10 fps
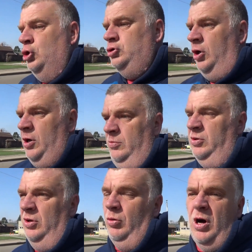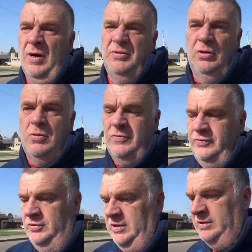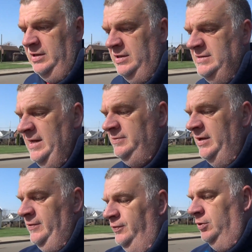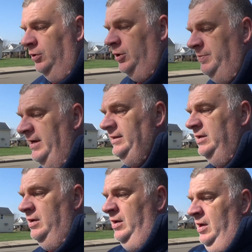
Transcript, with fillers: so I'm going to walk up to the riverfront, sit up there for a little bit,